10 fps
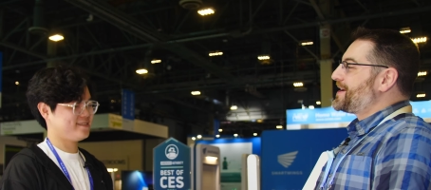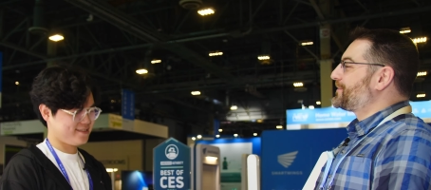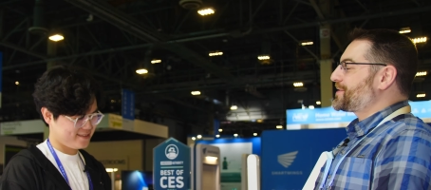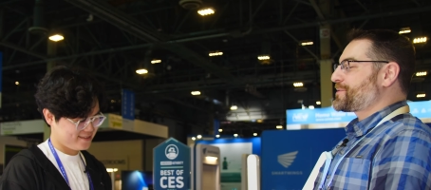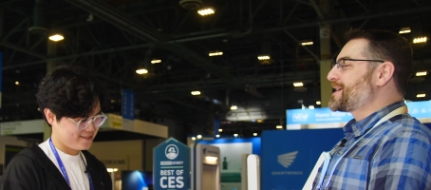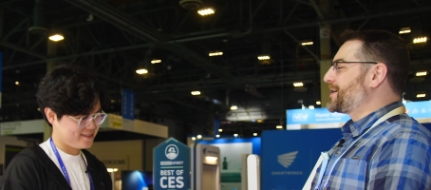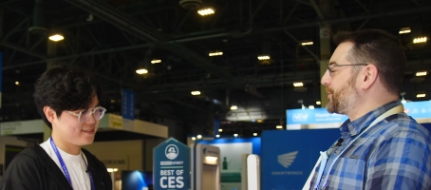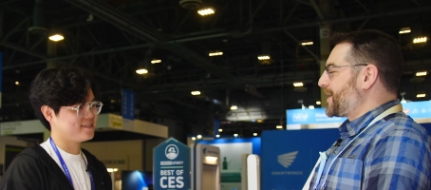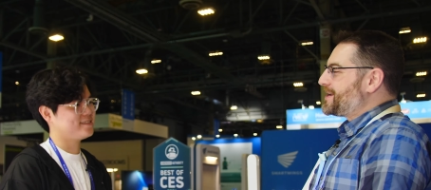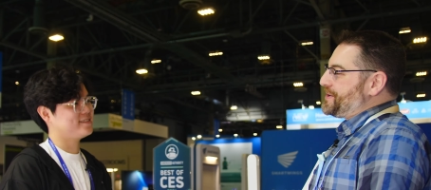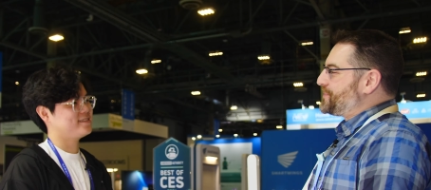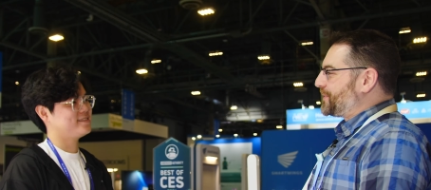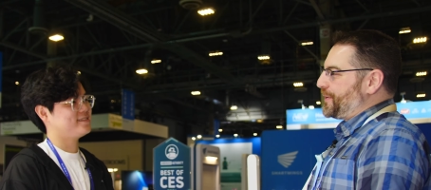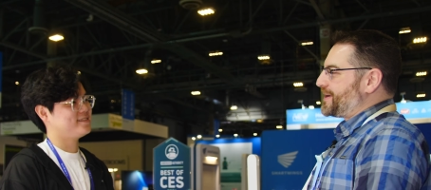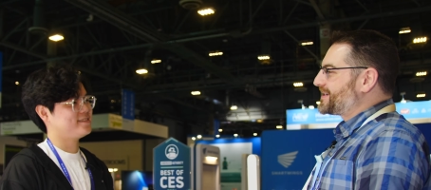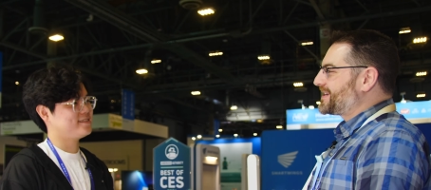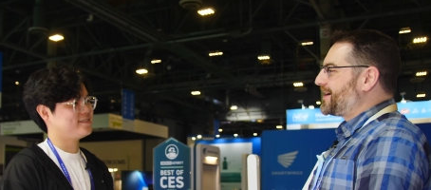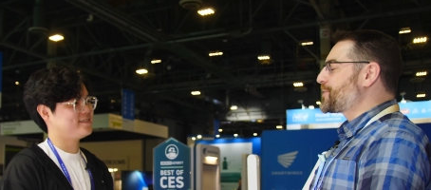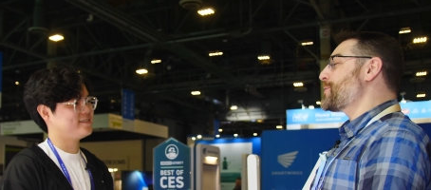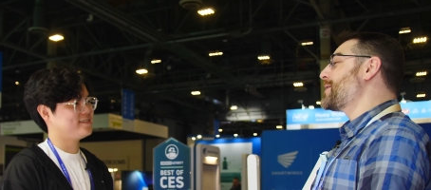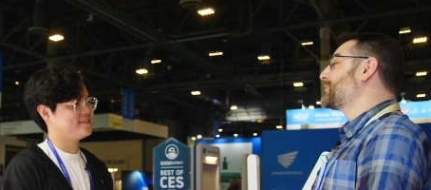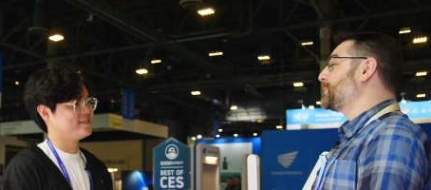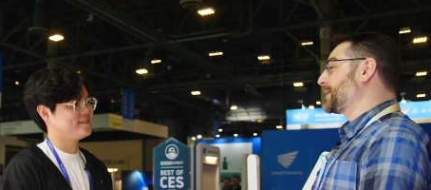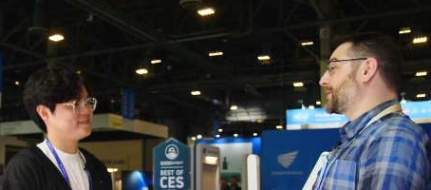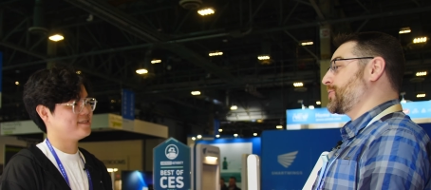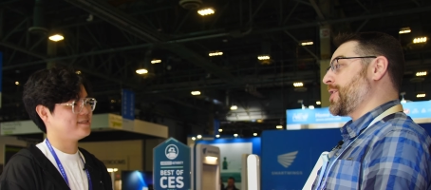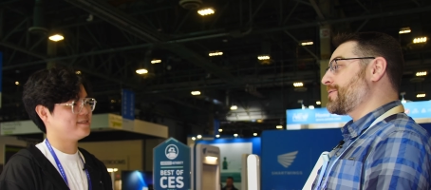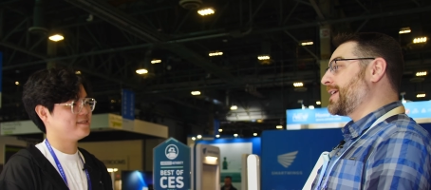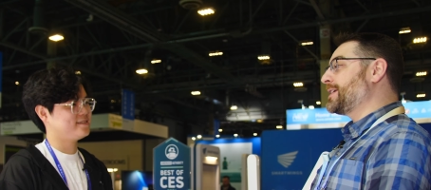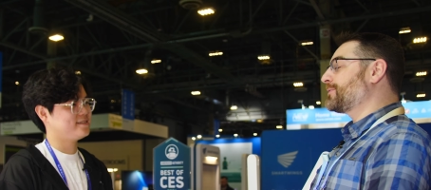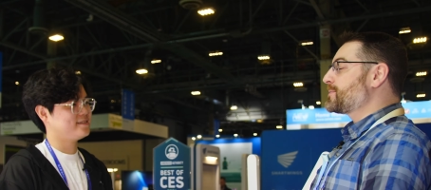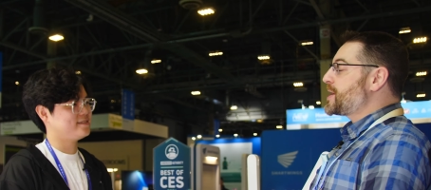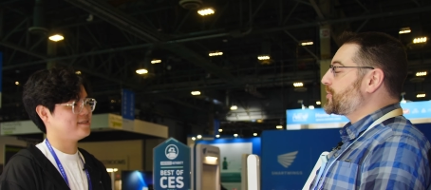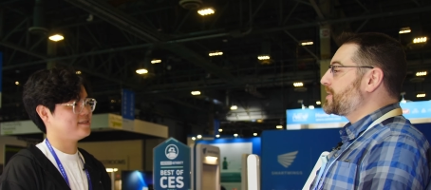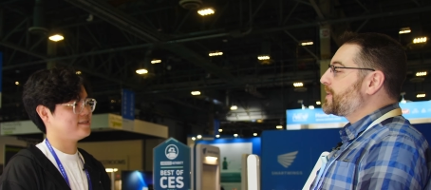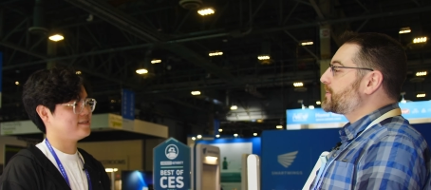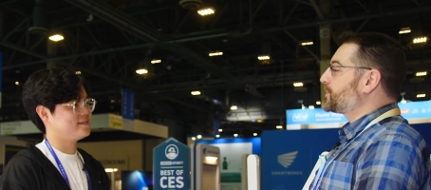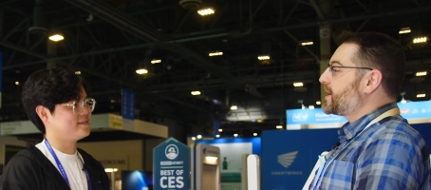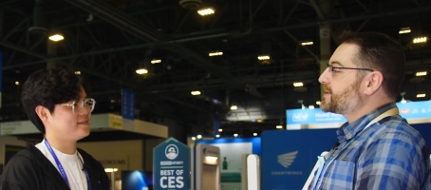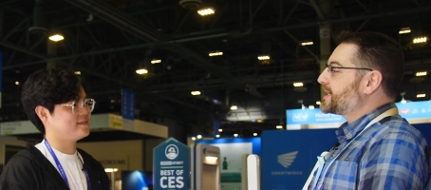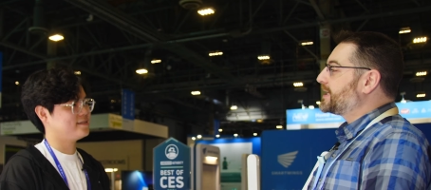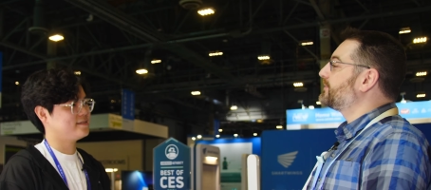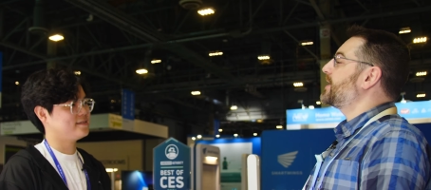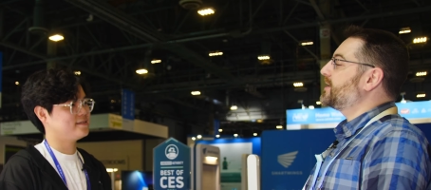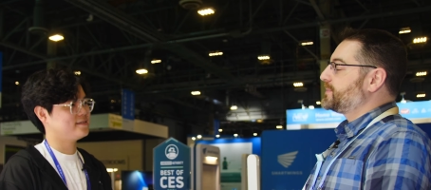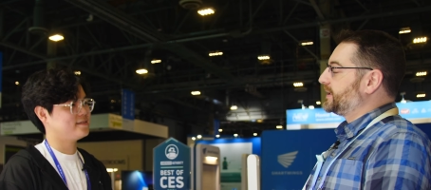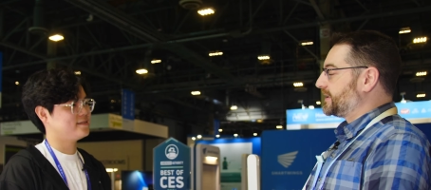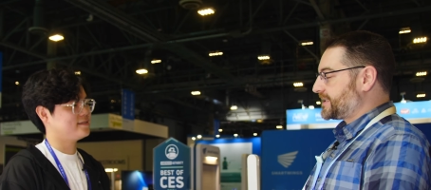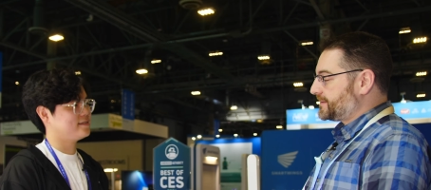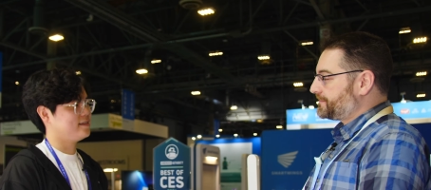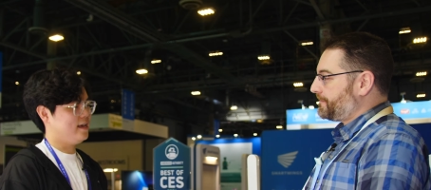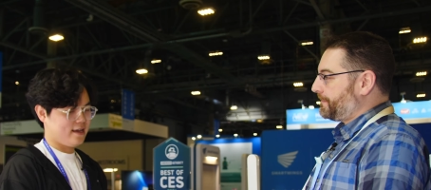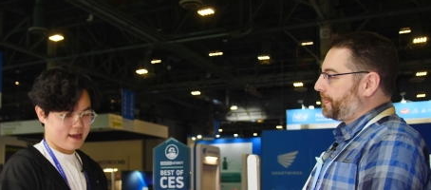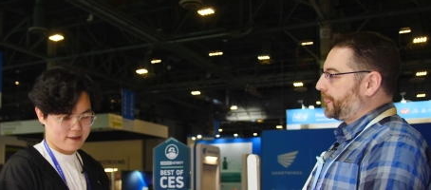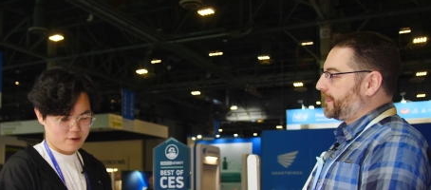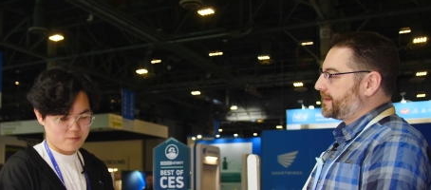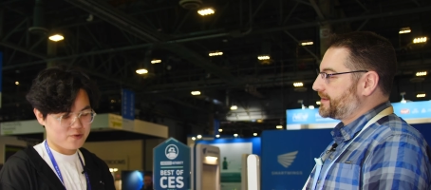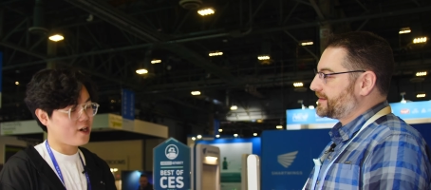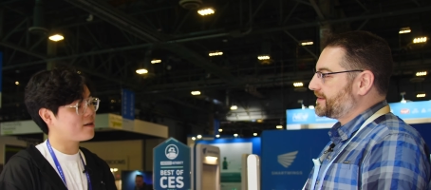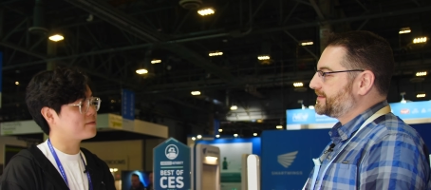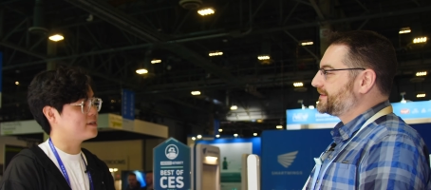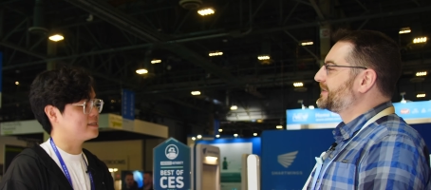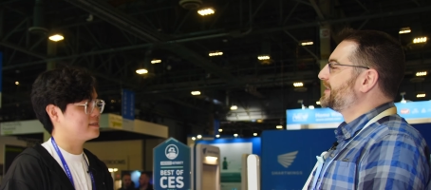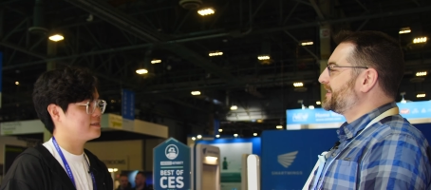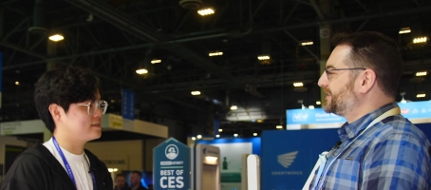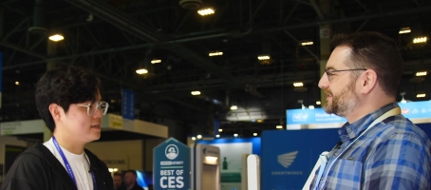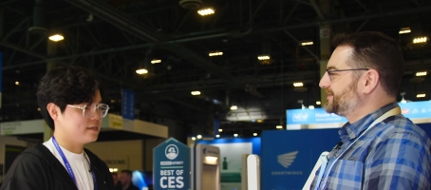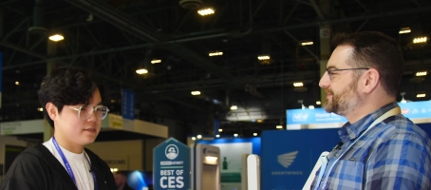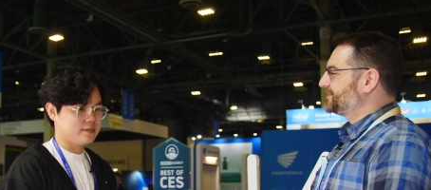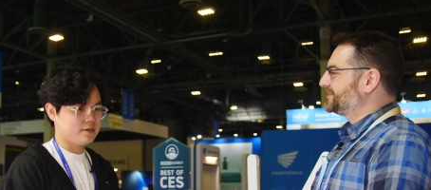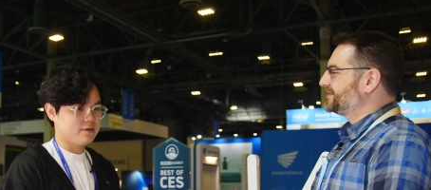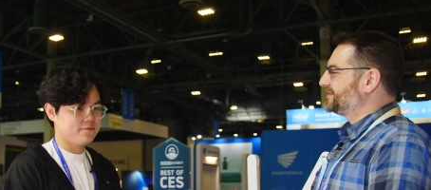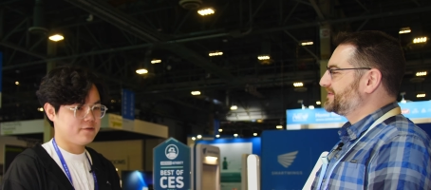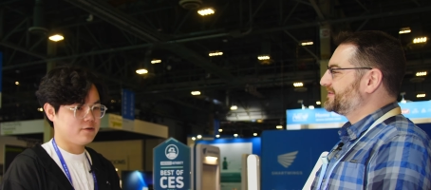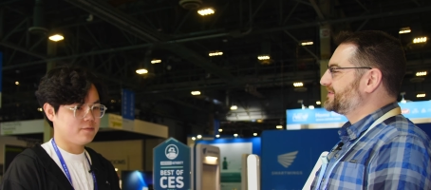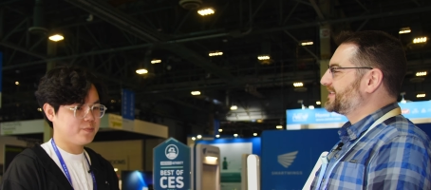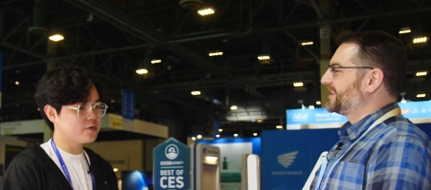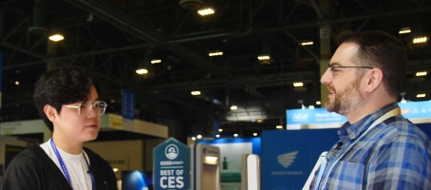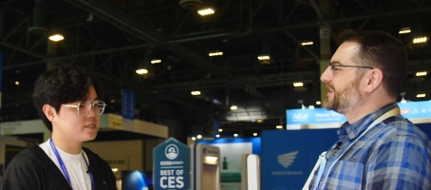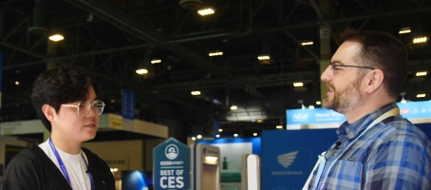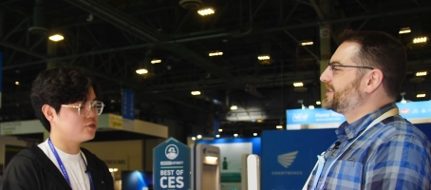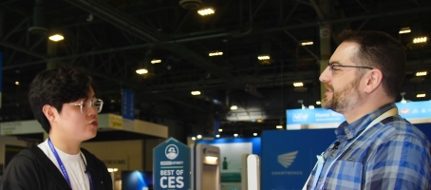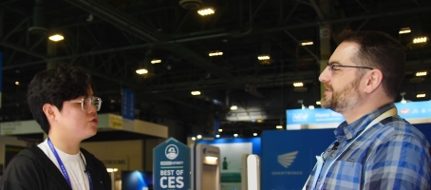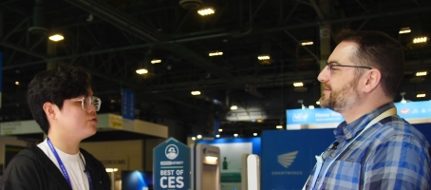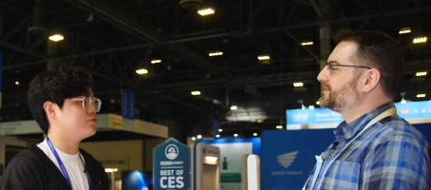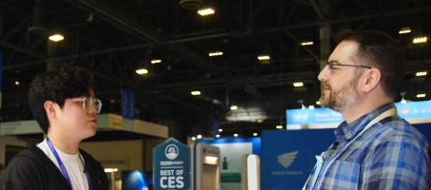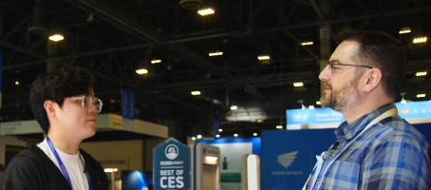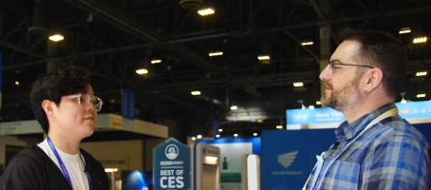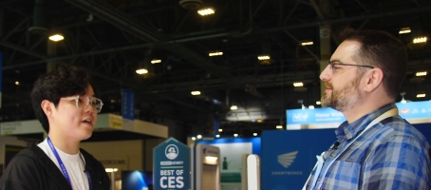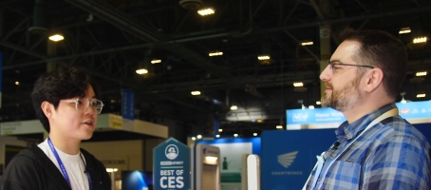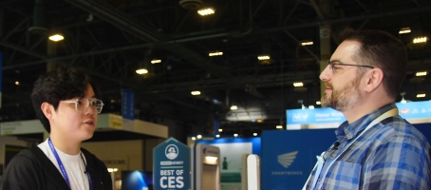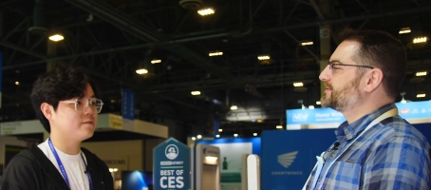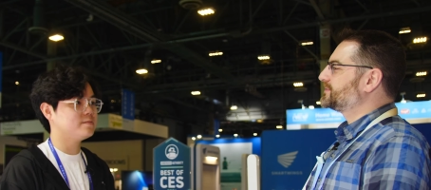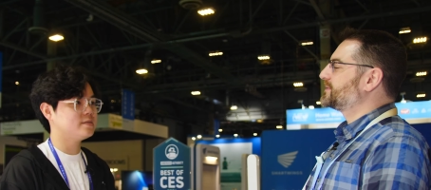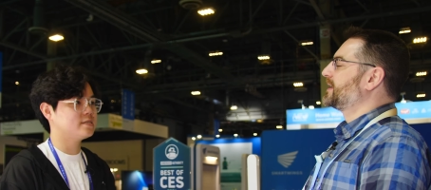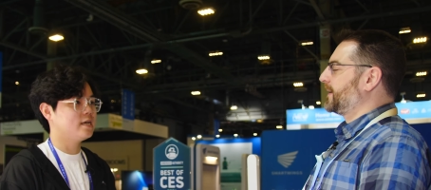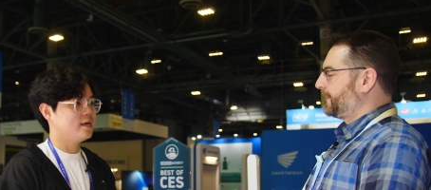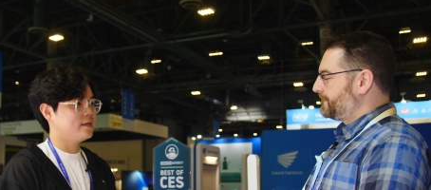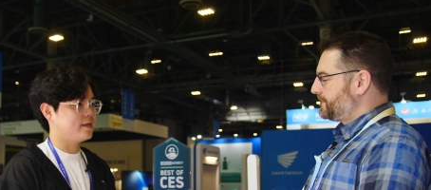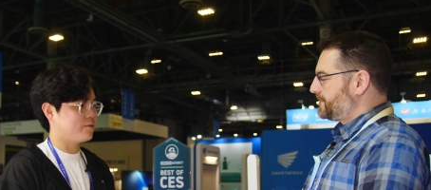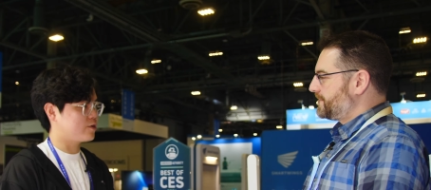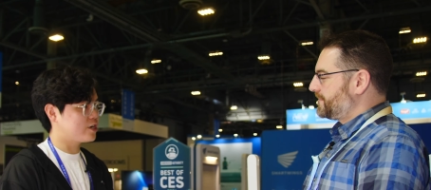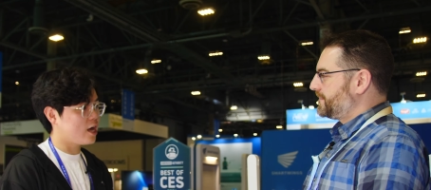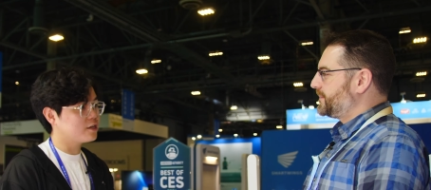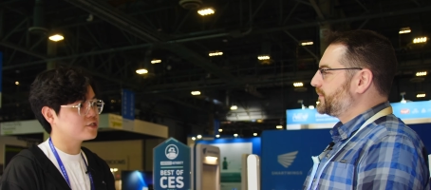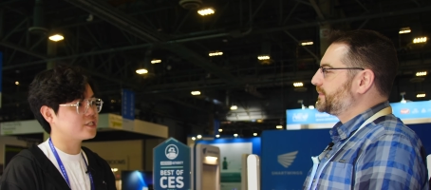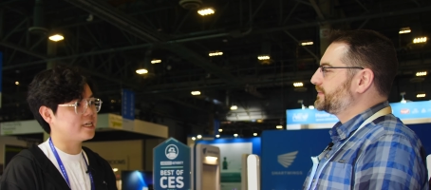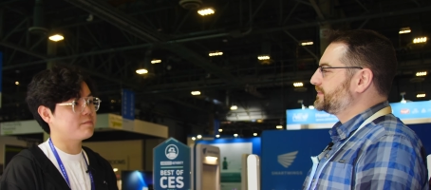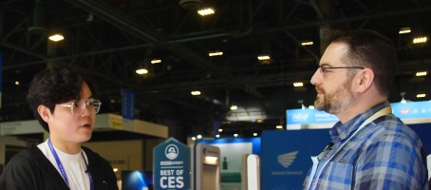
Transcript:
Speaker 1: you
Speaker 2: have three great new products. Are you able to share any information about pricing and availability?
Speaker 1: Yeah, no problems. So for both two robot vacuums, they were launched in